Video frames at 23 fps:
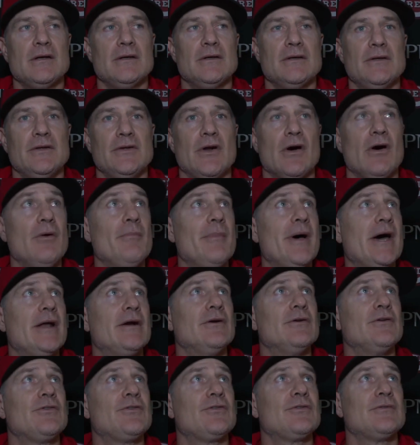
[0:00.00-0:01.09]
It all
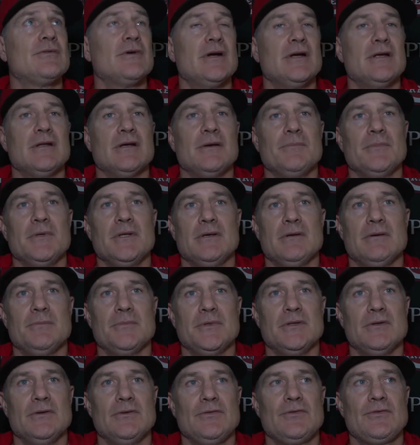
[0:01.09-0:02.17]
matters, right? I
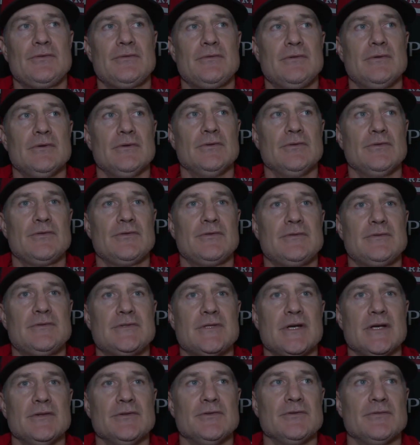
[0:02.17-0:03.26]
mean, there's
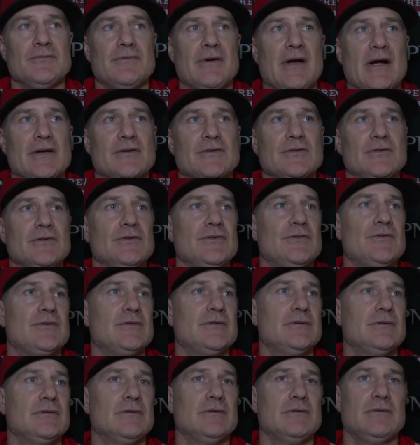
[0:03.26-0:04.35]
tons of factors,
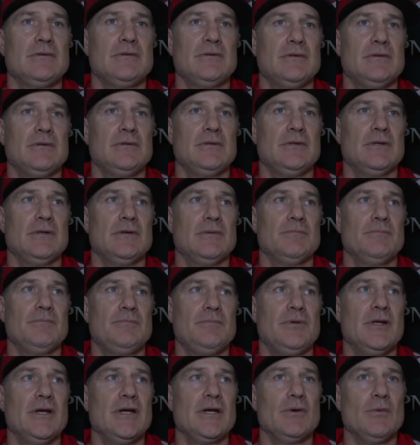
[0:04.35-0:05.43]
and you know,
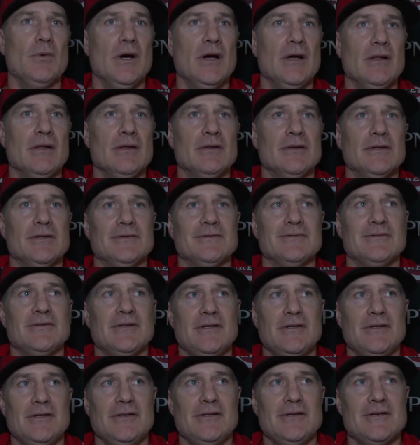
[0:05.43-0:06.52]
playing well
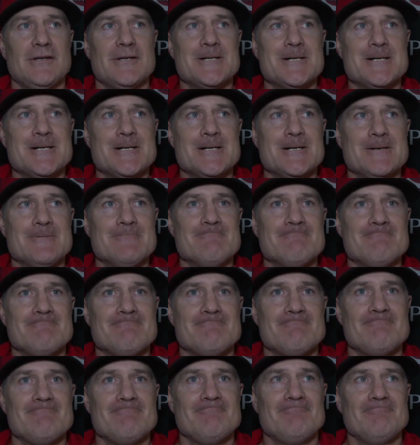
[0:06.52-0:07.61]
and
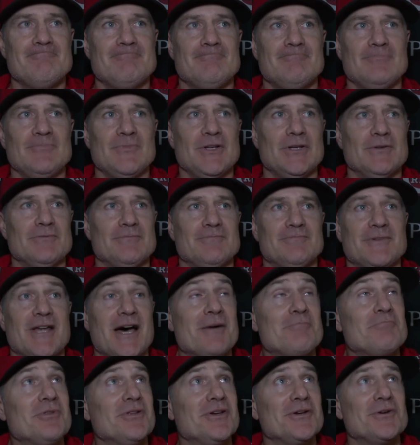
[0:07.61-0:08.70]
you know,
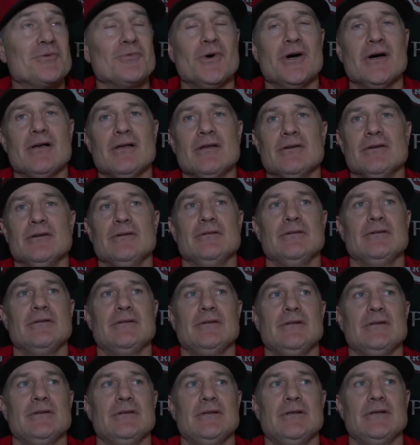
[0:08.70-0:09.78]
not playing well,
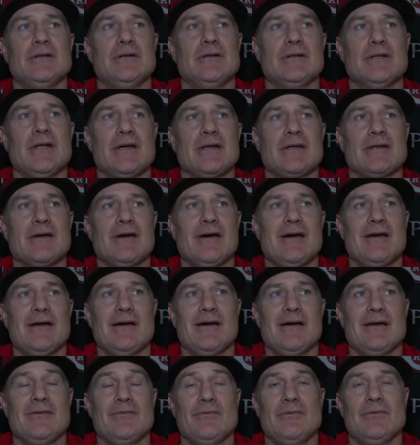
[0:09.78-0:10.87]
and you know, like
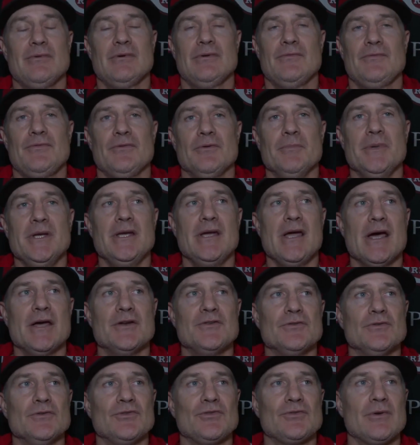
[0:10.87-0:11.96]
for me,
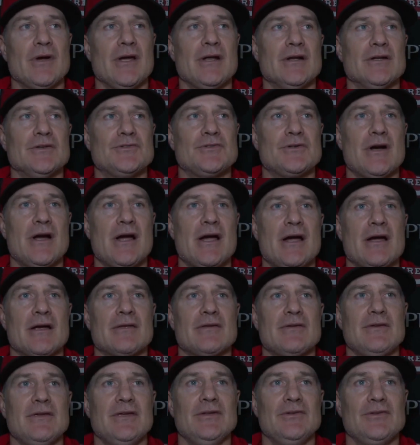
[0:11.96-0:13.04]
Andrew is right on
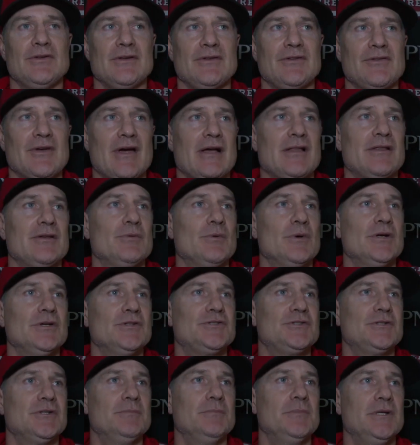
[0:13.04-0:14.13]
track. He's exactly where he
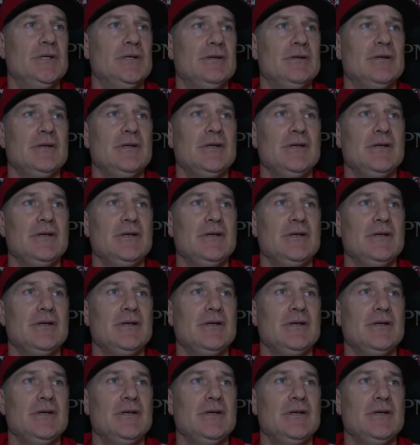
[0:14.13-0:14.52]
should be.